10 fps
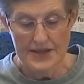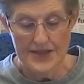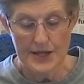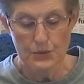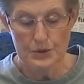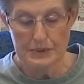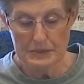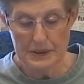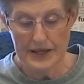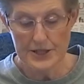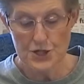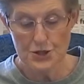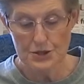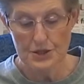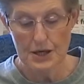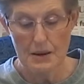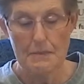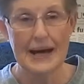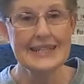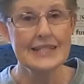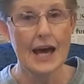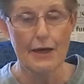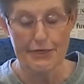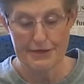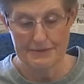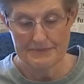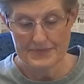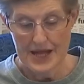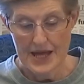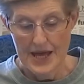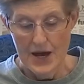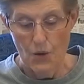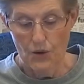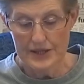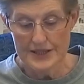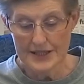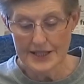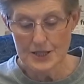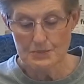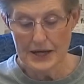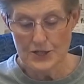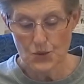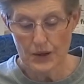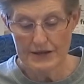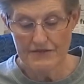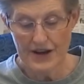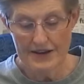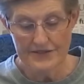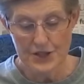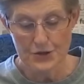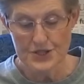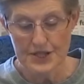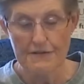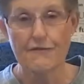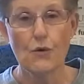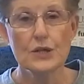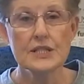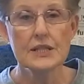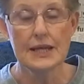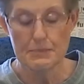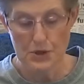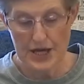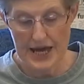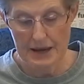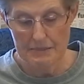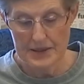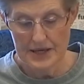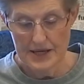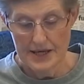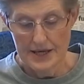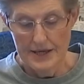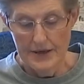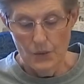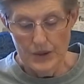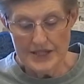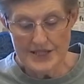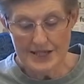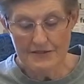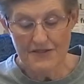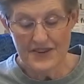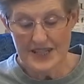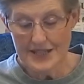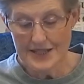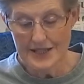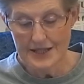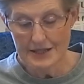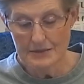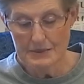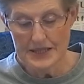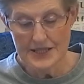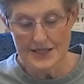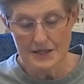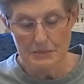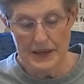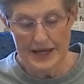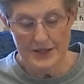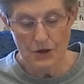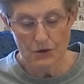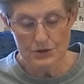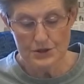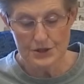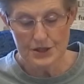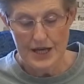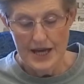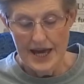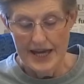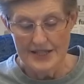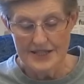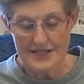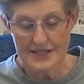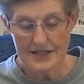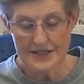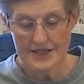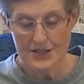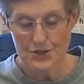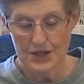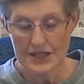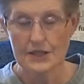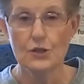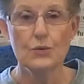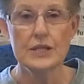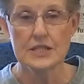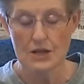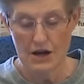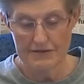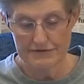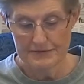that it would be punished by death, or at least by 25 years in a forced labor camp. Winston fitted the nib into the pen holder and sucked it to get the grease off.